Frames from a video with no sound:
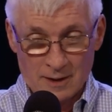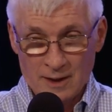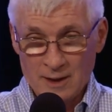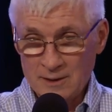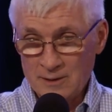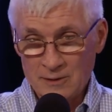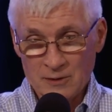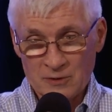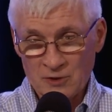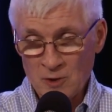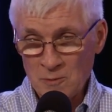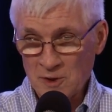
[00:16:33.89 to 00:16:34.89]
And there's
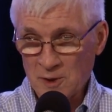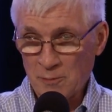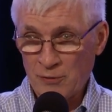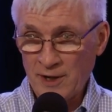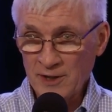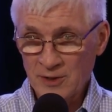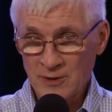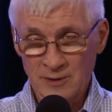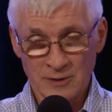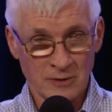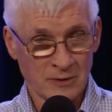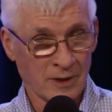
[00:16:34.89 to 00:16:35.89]
so much pressure
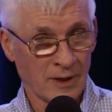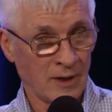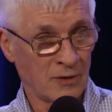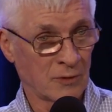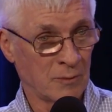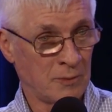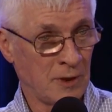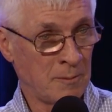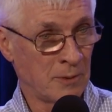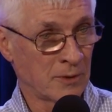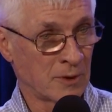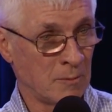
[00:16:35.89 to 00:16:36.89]
these days for
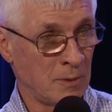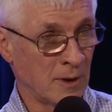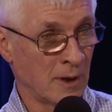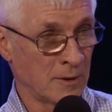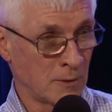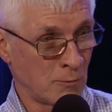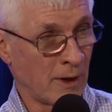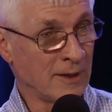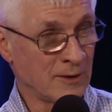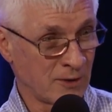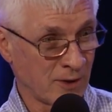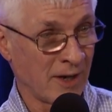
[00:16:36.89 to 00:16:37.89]
people to be on the
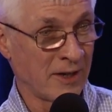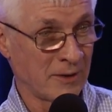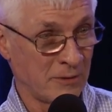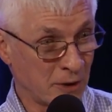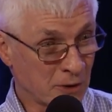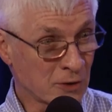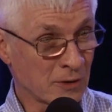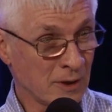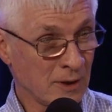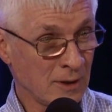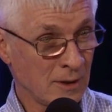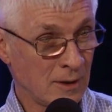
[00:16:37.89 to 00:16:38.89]
right side of
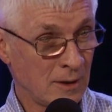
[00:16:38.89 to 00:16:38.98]
history.